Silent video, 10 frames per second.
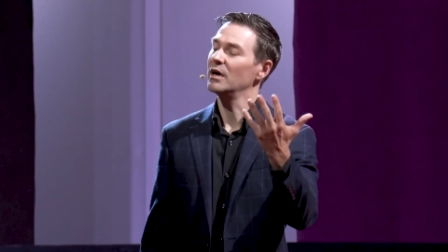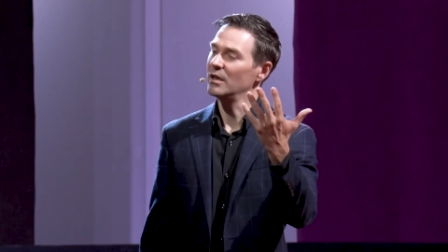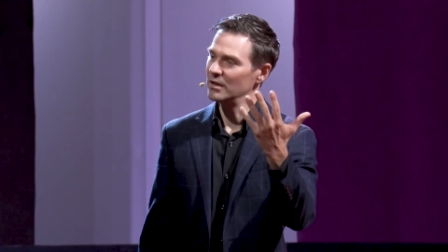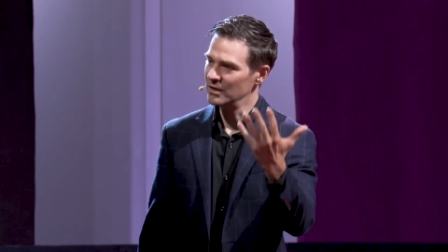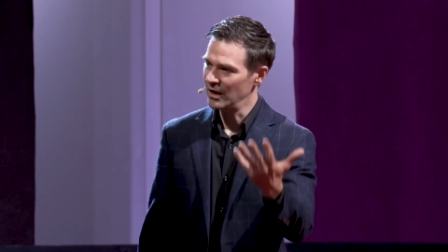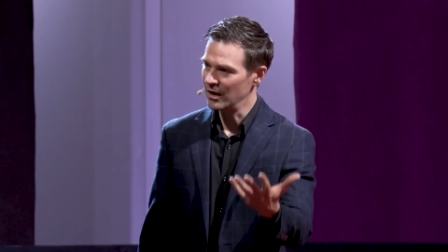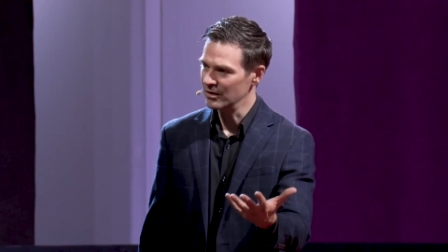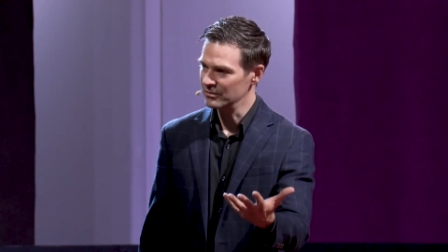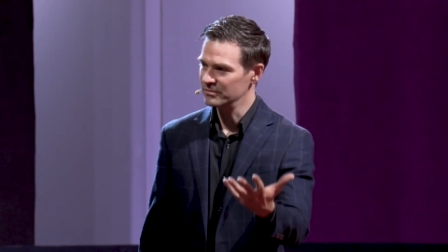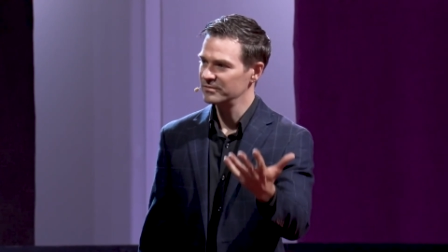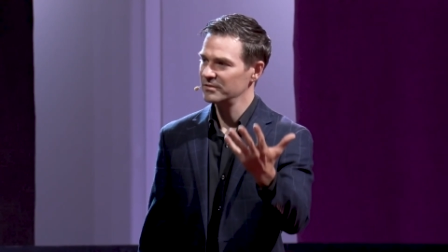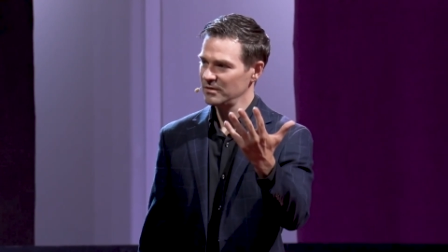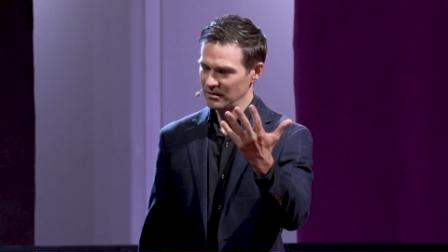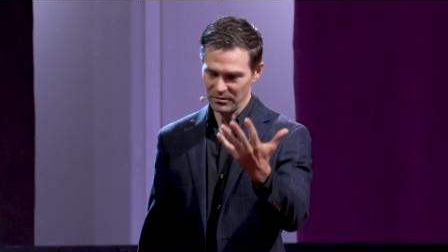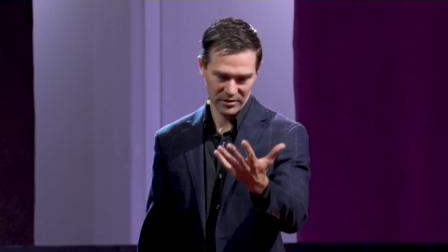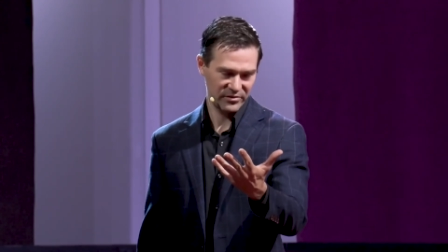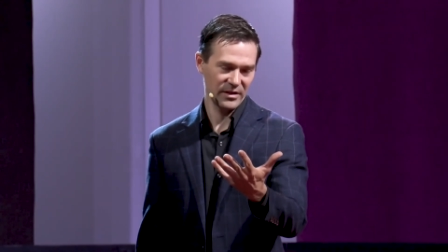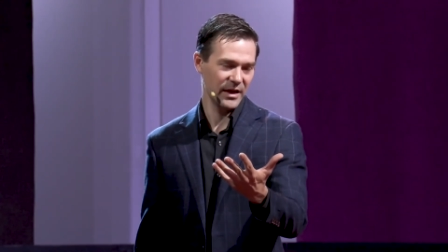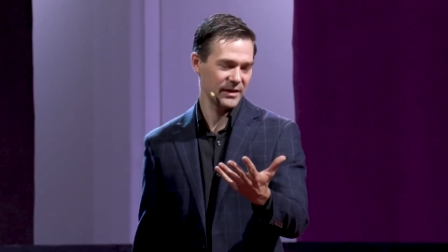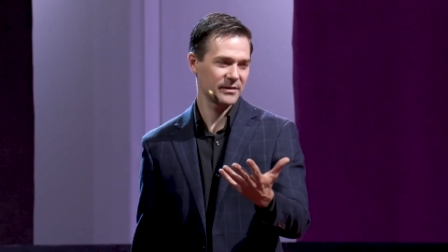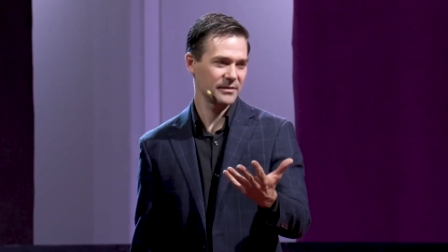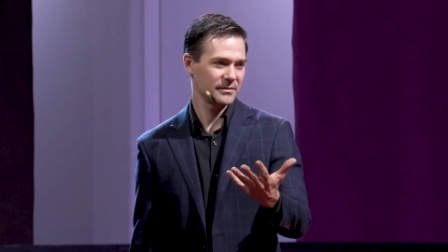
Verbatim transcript: love looks like.